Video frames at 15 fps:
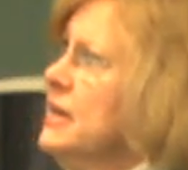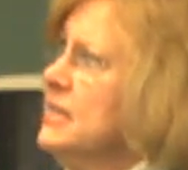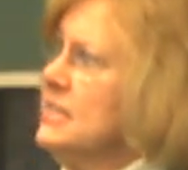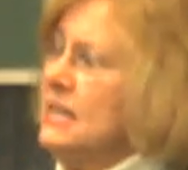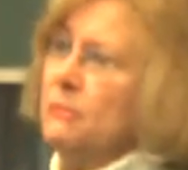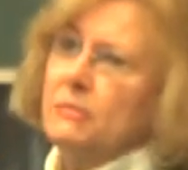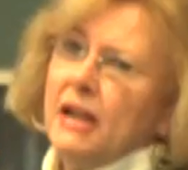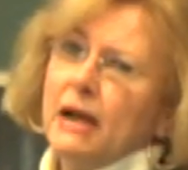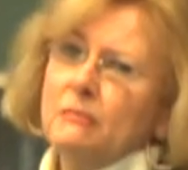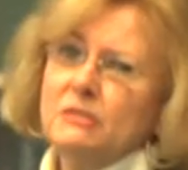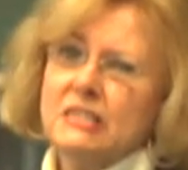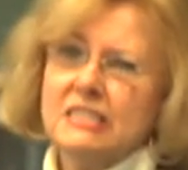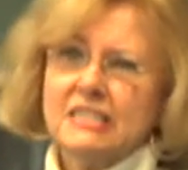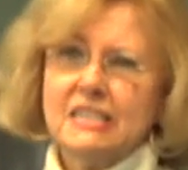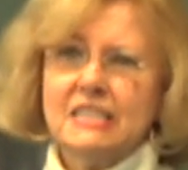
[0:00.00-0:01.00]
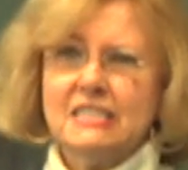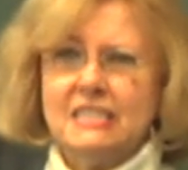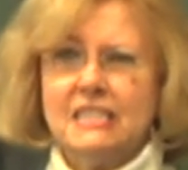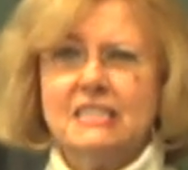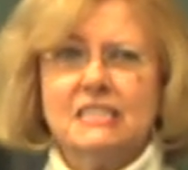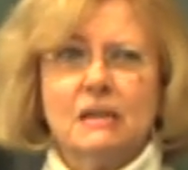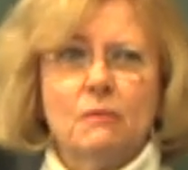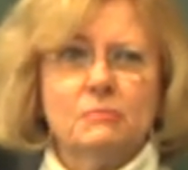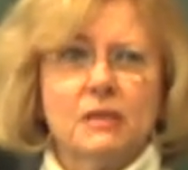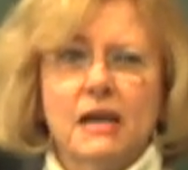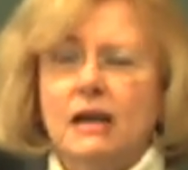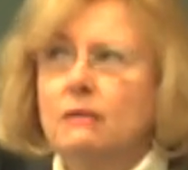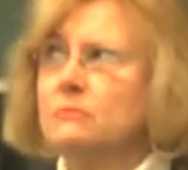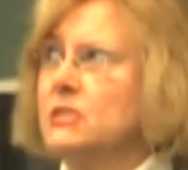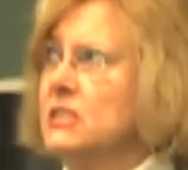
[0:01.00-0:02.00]
Sometimes it's easy.
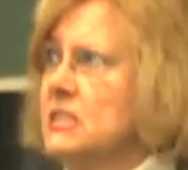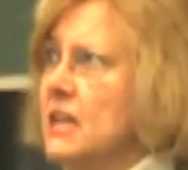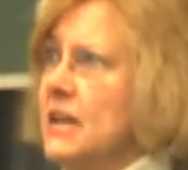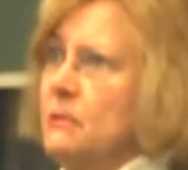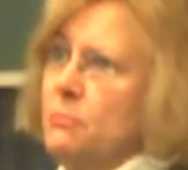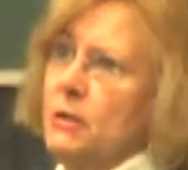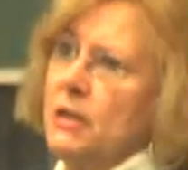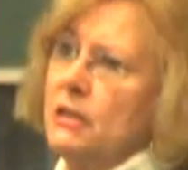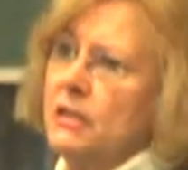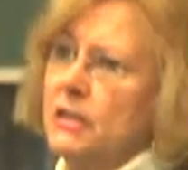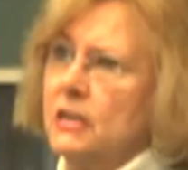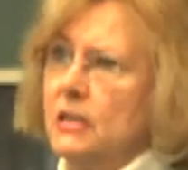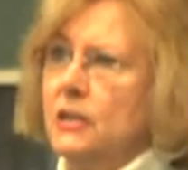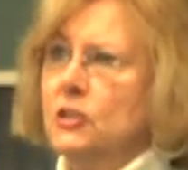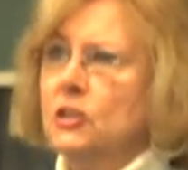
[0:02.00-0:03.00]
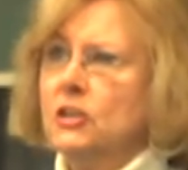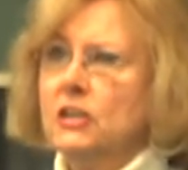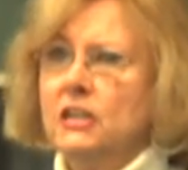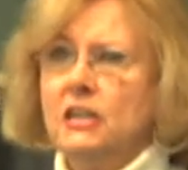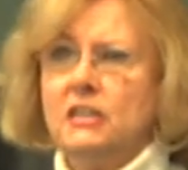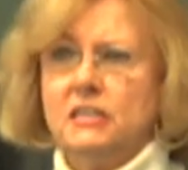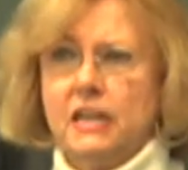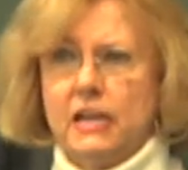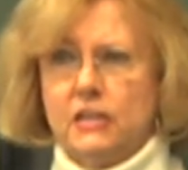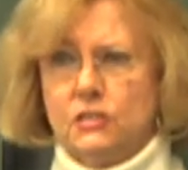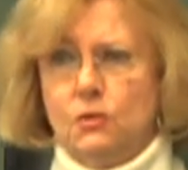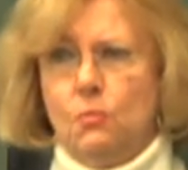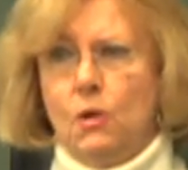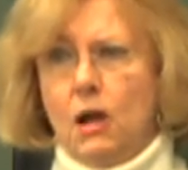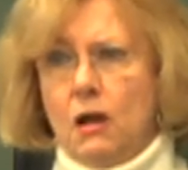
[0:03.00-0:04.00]
Sometimes it's like peeling an onion, and it takes
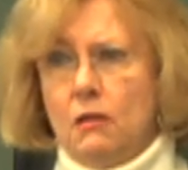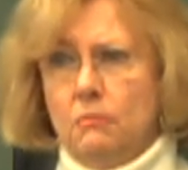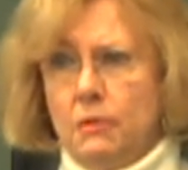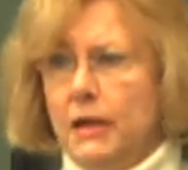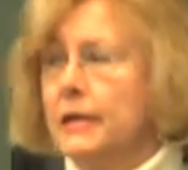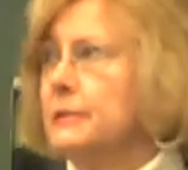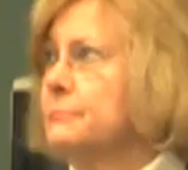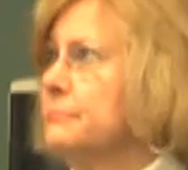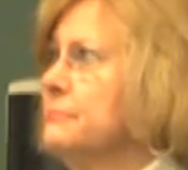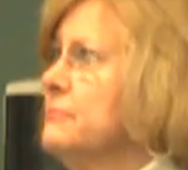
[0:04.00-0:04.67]
a while, right?